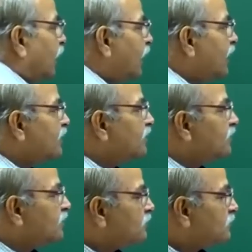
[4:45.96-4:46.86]
And
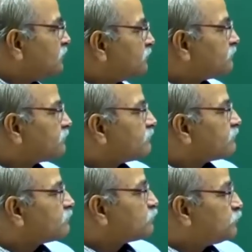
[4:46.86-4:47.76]

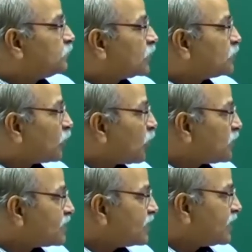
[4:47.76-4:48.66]
with
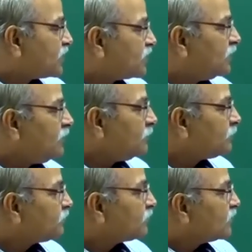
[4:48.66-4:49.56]
proper direction,
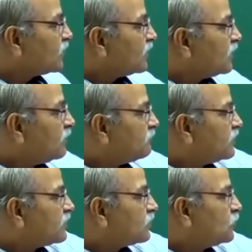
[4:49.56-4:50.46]
if
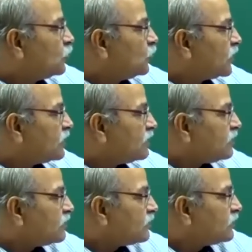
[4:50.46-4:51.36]
this Q1
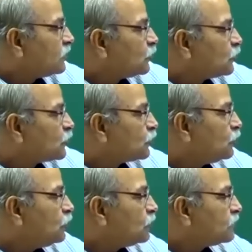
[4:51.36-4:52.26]

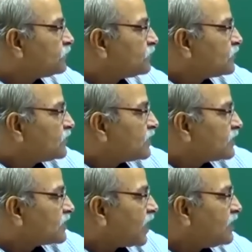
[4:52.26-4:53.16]
Q2,
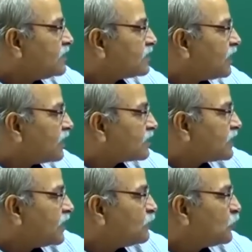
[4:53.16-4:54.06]
the signs are
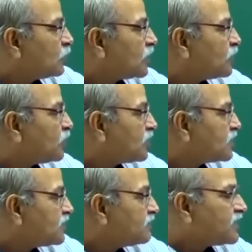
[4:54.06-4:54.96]
same, both are
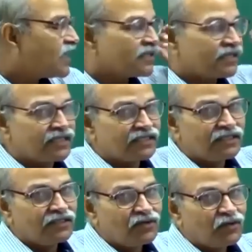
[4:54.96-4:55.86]
positive
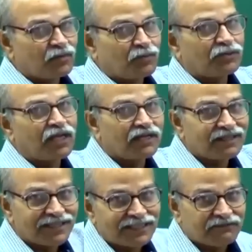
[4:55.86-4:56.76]
charges, both are
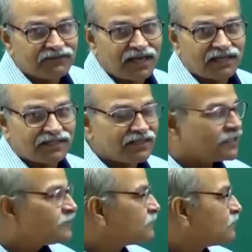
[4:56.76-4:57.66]
negative
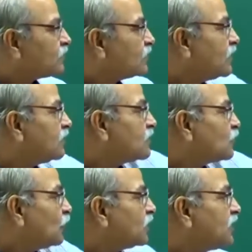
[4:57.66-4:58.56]
charges, then this
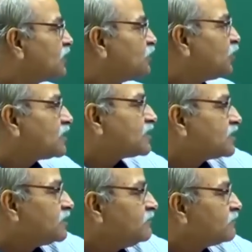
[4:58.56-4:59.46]
whole thing is
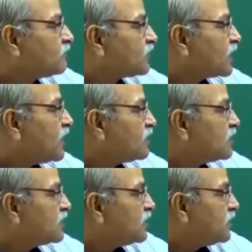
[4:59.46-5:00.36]
positive
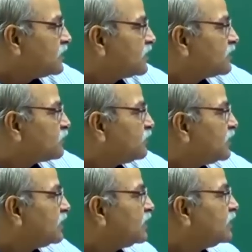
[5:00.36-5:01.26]
and it gives
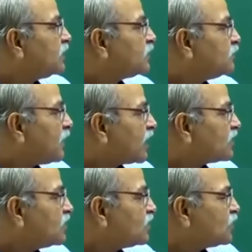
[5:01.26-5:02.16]
the
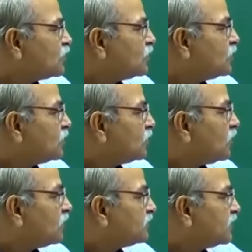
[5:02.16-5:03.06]
magnitude
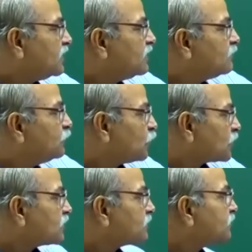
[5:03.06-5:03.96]
of the
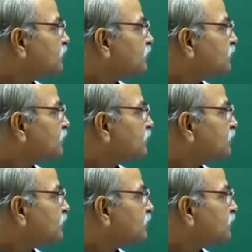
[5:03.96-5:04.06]
force.